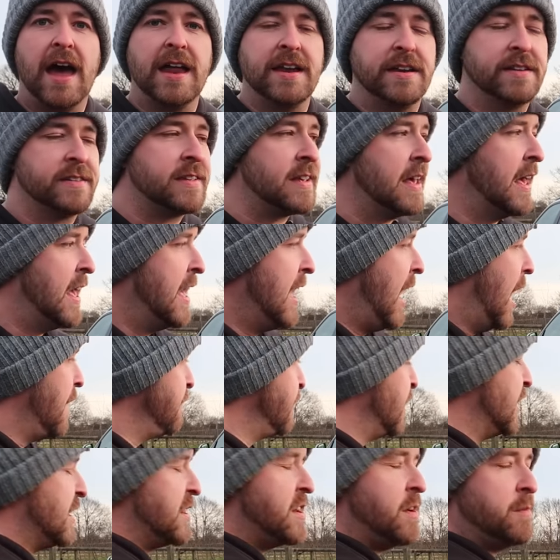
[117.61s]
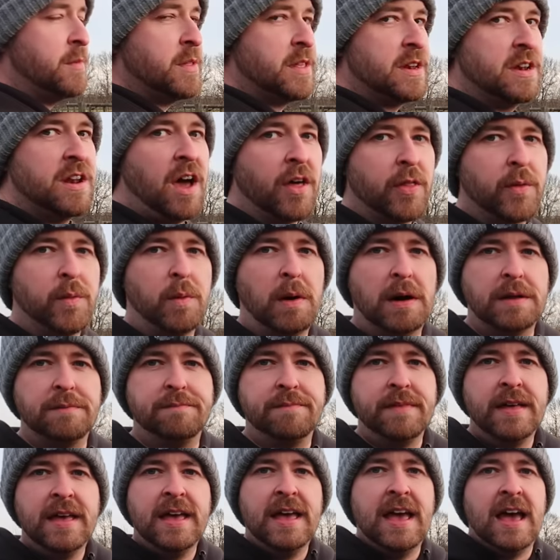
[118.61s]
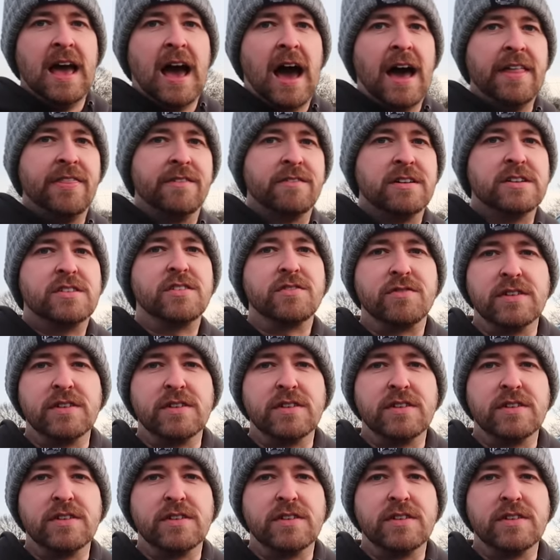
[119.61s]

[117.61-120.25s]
And I've ended up with another one, and there is a